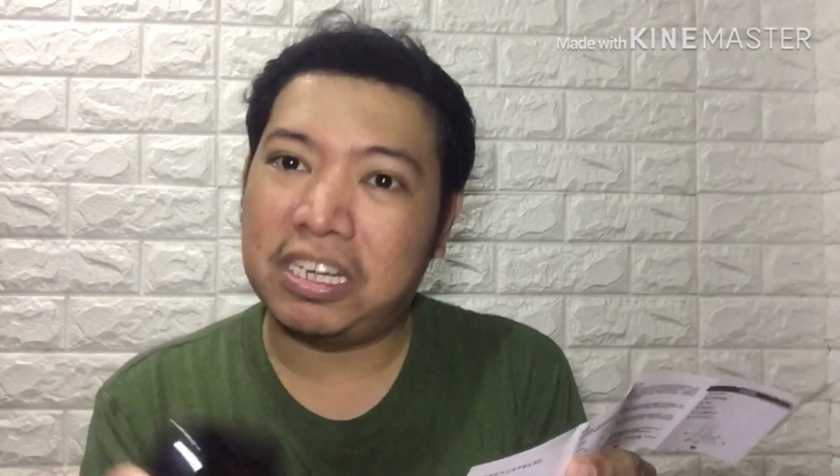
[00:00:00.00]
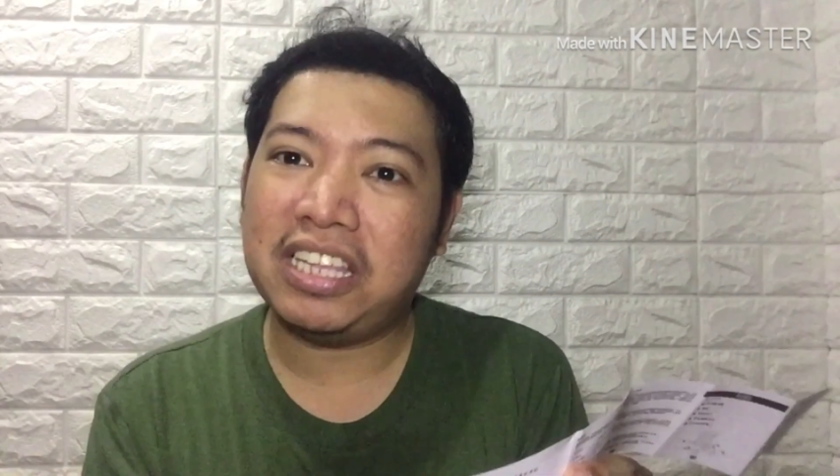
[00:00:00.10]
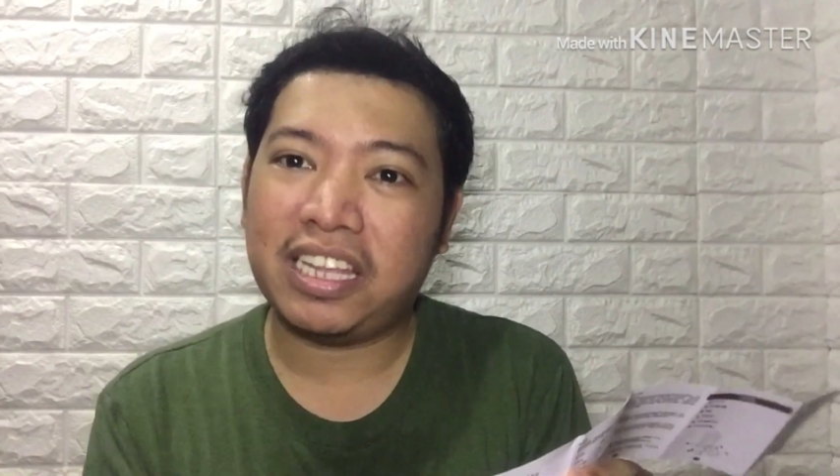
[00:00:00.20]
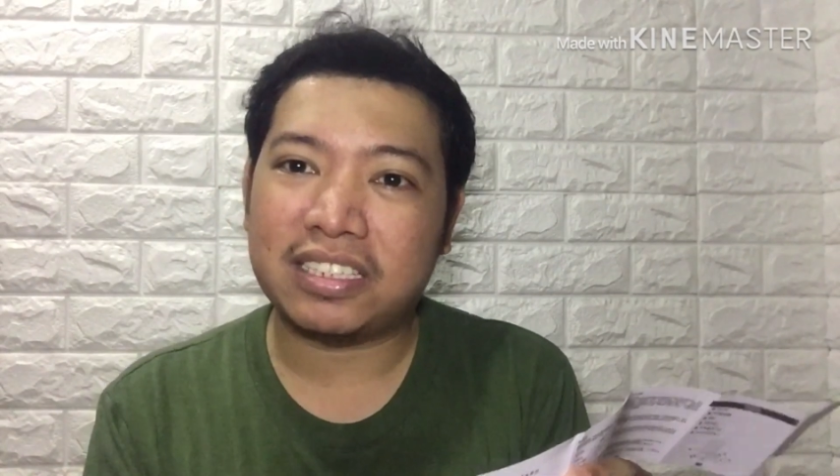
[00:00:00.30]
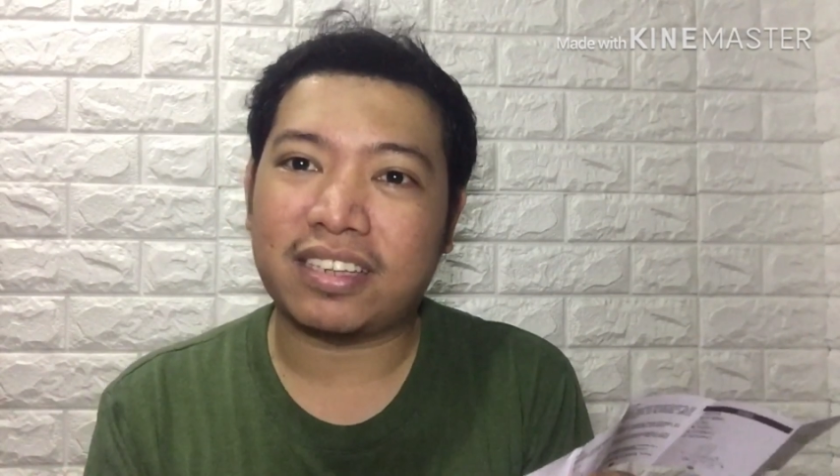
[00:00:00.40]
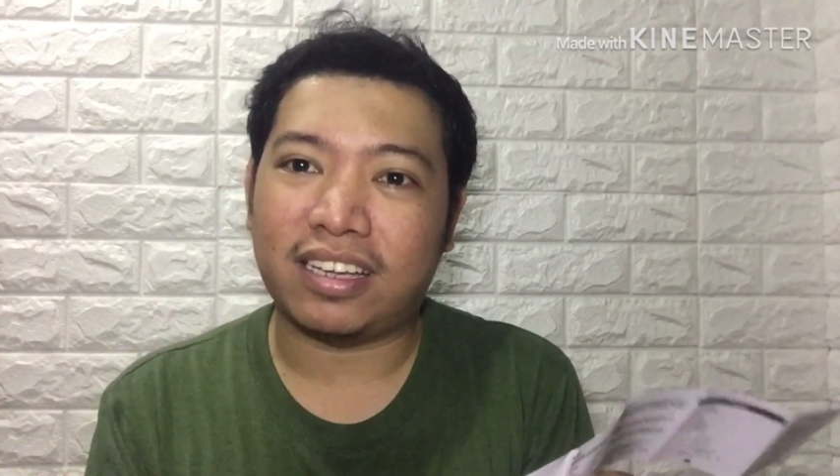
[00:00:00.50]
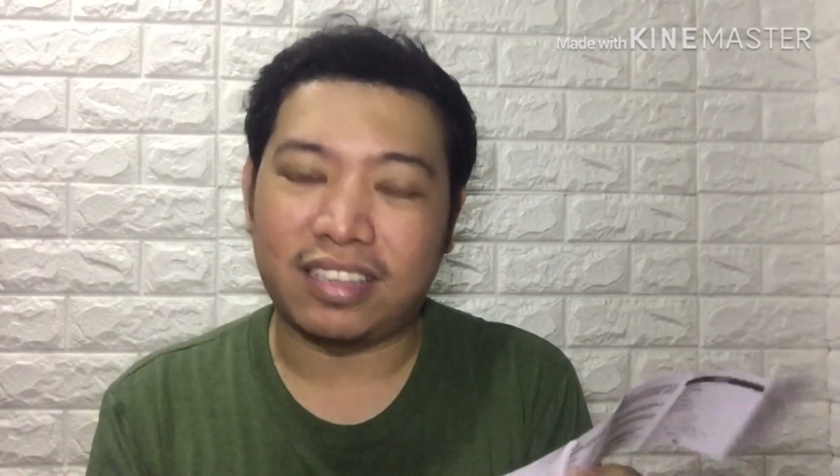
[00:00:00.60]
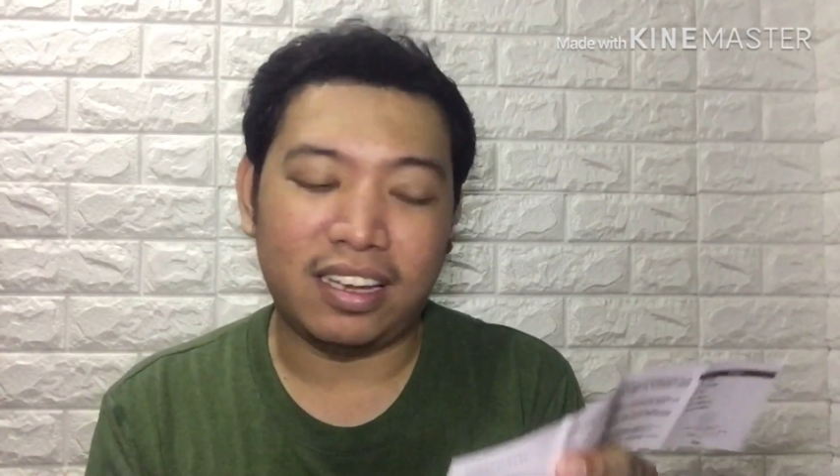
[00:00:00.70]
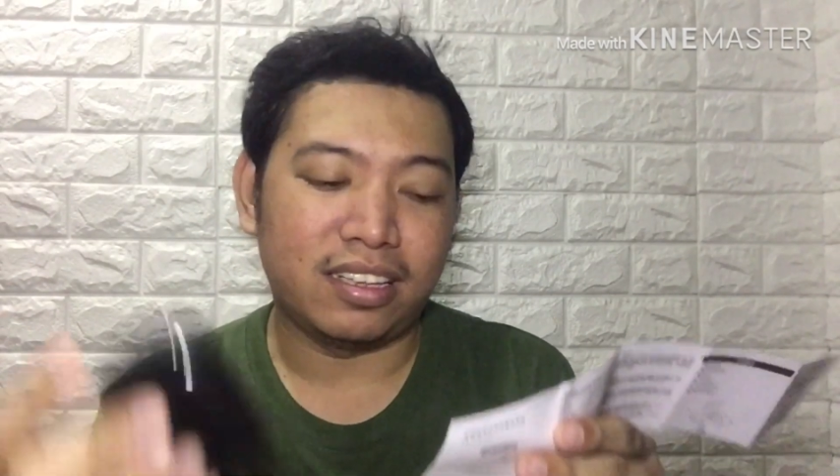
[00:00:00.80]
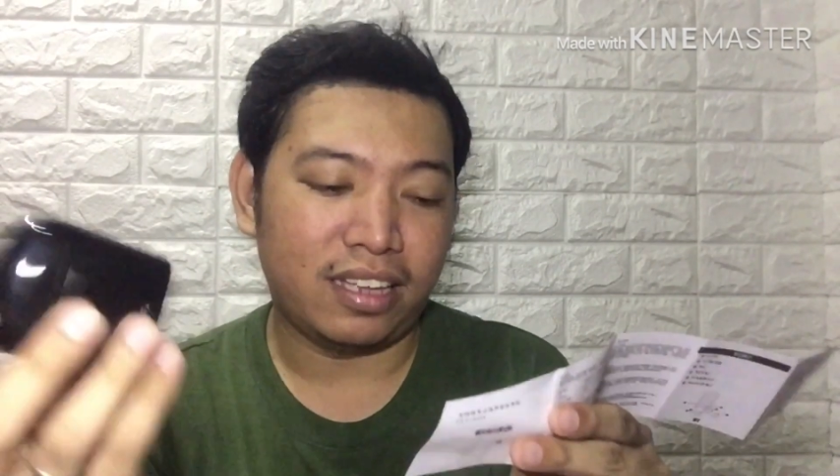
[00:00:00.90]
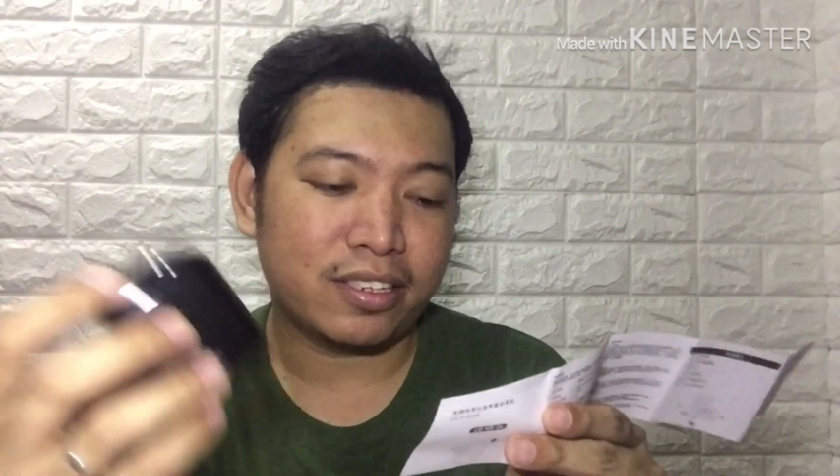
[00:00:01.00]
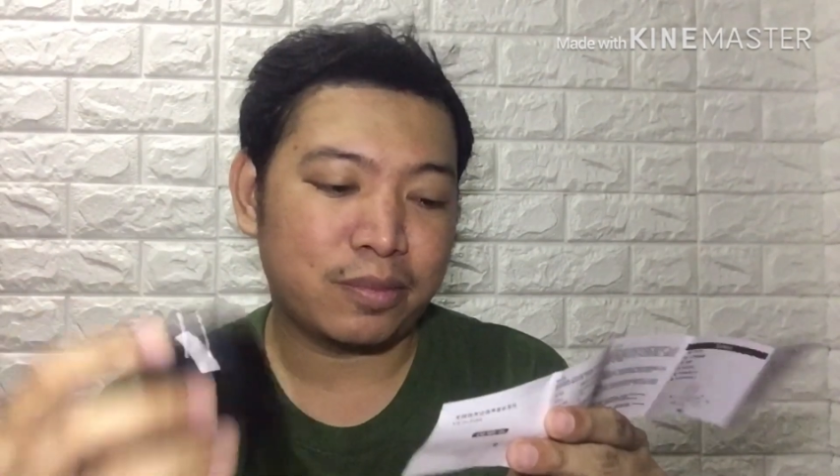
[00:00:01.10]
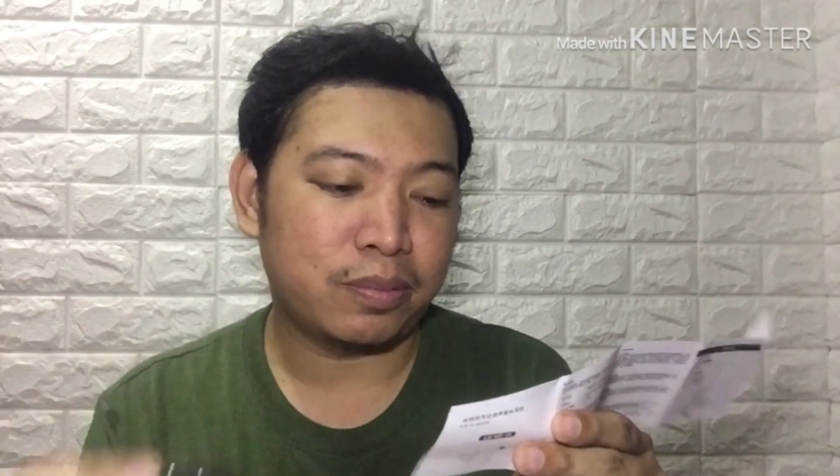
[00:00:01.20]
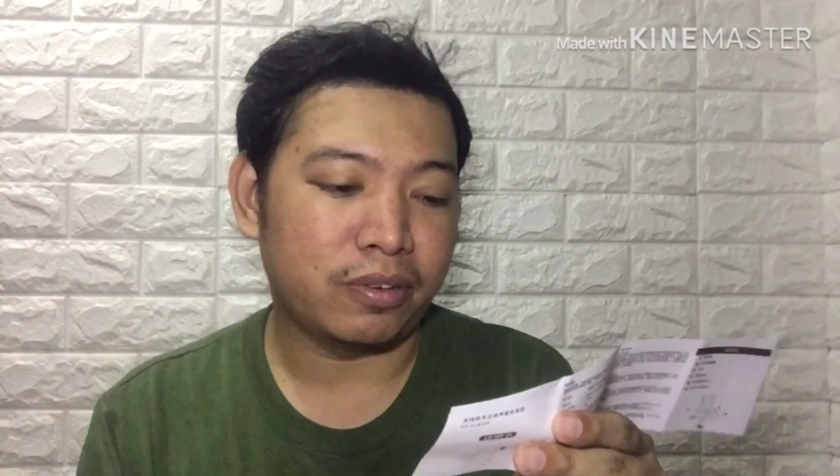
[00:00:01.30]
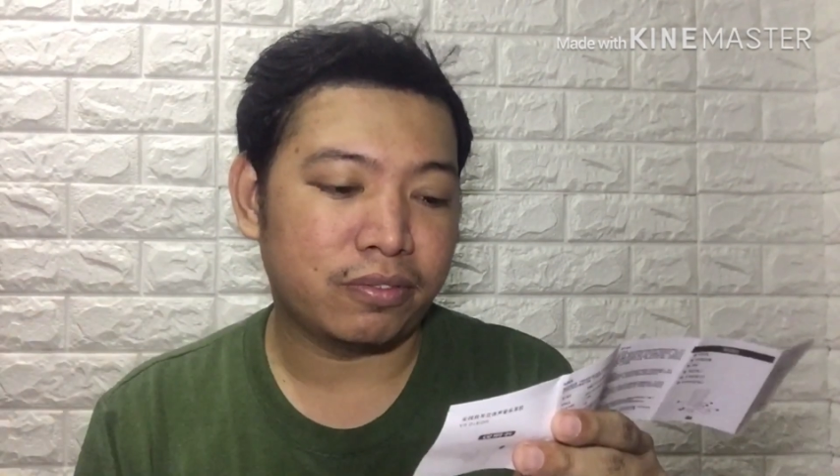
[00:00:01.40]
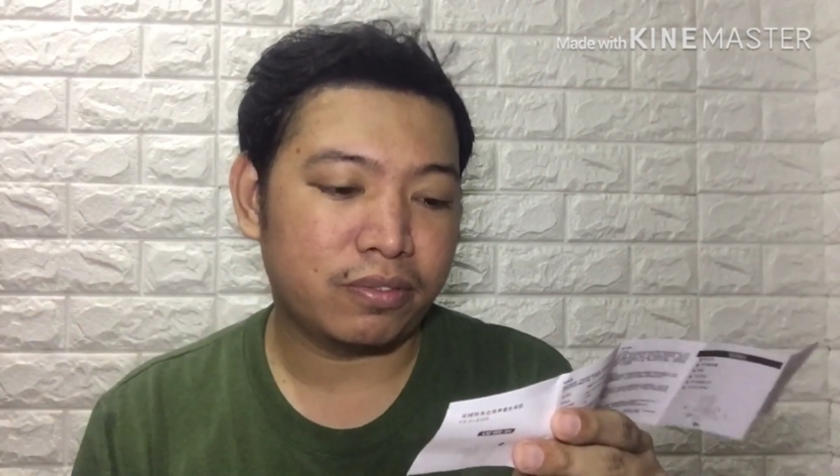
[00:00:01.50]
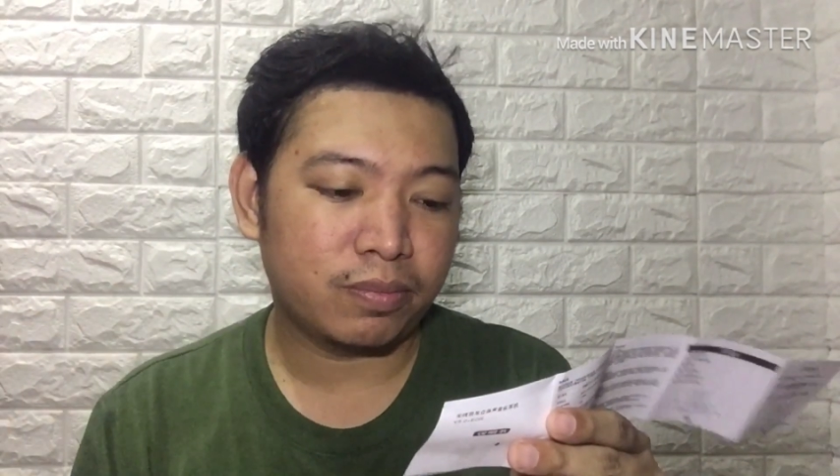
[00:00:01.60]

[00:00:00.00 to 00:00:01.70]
Bigyan natin sa kanila, dustproof.